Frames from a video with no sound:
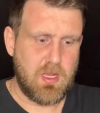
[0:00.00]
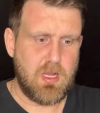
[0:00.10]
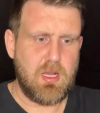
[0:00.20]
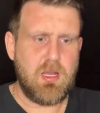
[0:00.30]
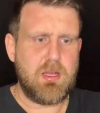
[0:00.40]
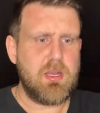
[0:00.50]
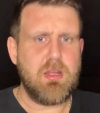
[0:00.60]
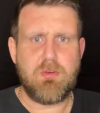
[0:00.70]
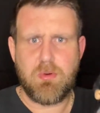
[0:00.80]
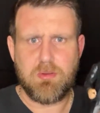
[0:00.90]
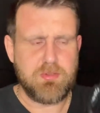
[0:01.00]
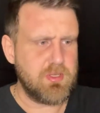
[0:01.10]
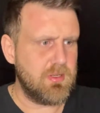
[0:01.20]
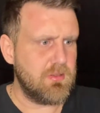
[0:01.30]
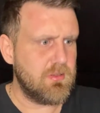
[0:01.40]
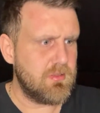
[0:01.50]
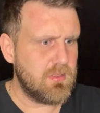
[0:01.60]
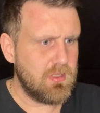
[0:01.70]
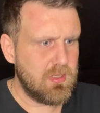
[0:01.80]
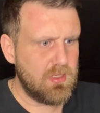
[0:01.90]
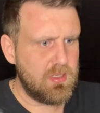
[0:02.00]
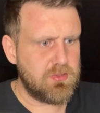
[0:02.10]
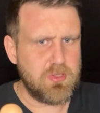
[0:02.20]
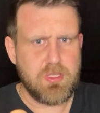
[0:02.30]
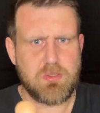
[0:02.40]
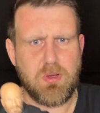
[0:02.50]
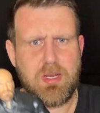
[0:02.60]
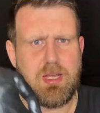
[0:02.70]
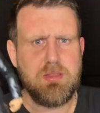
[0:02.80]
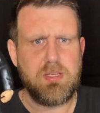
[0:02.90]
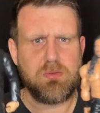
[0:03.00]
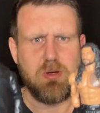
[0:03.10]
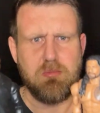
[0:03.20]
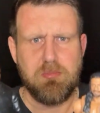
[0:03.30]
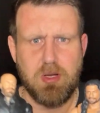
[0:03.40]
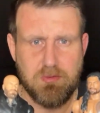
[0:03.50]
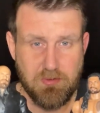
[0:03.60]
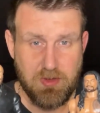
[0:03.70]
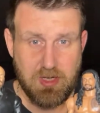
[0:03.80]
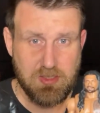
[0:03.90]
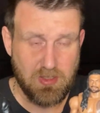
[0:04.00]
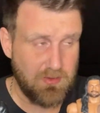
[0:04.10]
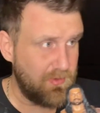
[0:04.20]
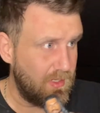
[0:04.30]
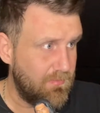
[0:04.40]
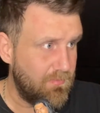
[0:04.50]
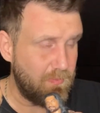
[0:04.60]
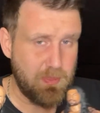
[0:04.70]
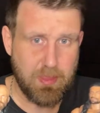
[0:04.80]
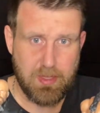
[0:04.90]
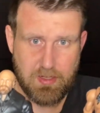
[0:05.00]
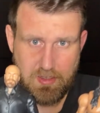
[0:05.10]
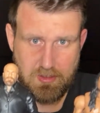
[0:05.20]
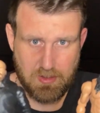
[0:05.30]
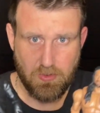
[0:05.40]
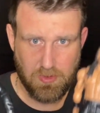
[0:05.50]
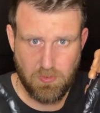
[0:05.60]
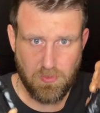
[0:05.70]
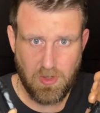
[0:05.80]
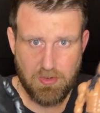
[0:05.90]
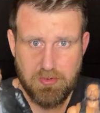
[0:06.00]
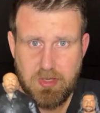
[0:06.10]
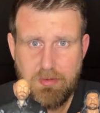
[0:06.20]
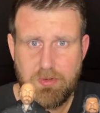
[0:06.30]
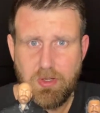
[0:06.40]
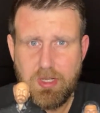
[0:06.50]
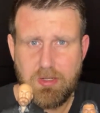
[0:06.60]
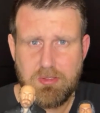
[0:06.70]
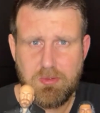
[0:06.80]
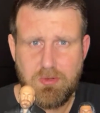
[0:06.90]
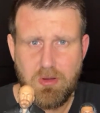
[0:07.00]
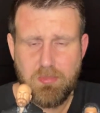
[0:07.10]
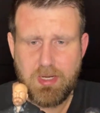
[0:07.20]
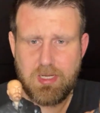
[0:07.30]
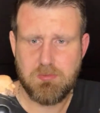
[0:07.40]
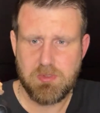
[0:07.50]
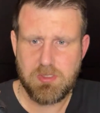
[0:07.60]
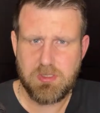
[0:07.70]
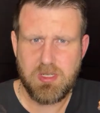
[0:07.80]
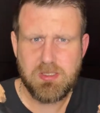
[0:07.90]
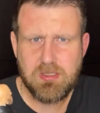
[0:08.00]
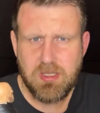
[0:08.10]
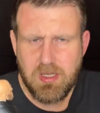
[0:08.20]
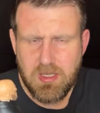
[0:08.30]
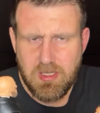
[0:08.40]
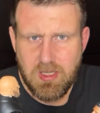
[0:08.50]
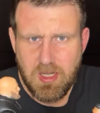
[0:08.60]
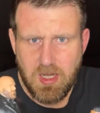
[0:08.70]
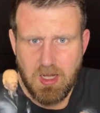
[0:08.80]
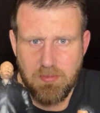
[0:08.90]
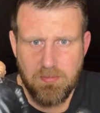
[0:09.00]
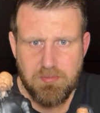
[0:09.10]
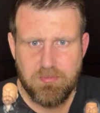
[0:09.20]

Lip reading: And another one. So literally this one and this one, both of these I've sold one and they've gone out, so we've got them back in, which is nice. That